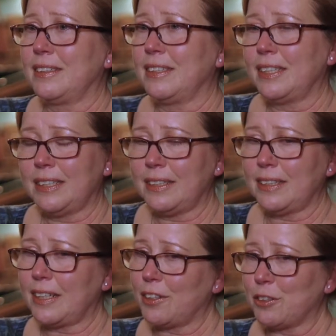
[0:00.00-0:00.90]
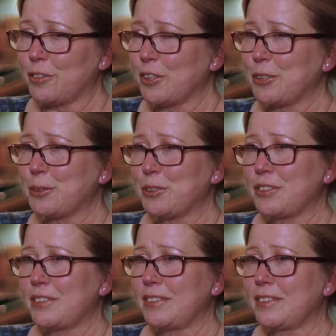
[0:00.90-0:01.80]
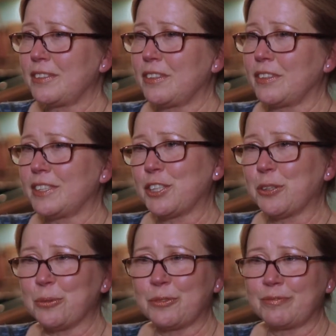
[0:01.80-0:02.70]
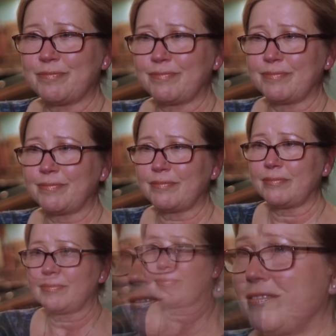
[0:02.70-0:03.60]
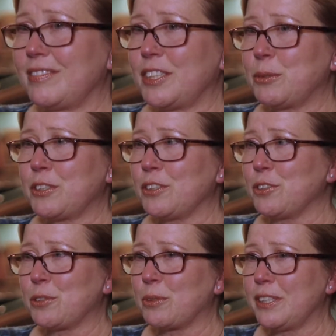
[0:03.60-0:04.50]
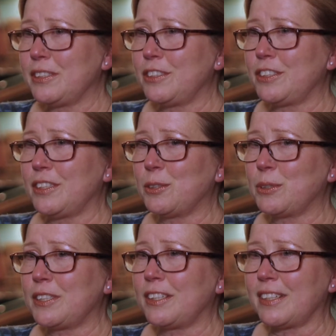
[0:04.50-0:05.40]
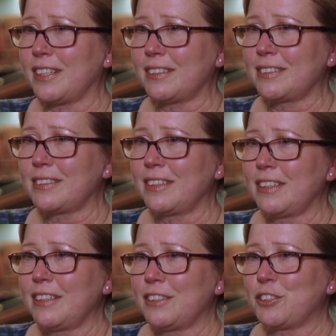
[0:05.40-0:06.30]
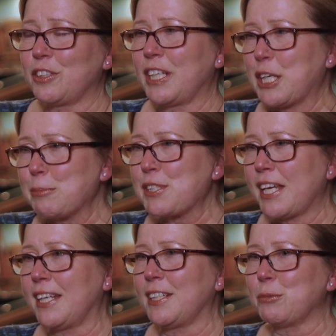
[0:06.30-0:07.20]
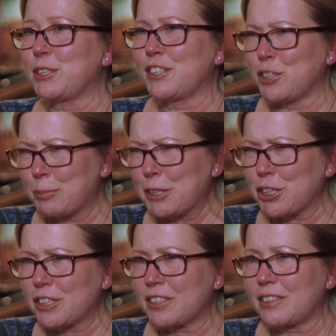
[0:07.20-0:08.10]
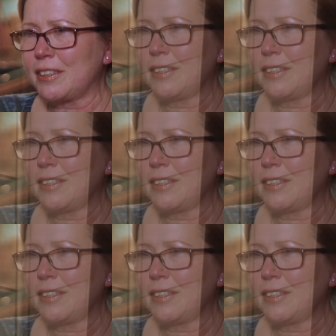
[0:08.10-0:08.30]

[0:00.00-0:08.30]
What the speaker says: he had overdosed on his own. There was no syringe, there was nothing. So they kept saying it was suspicious.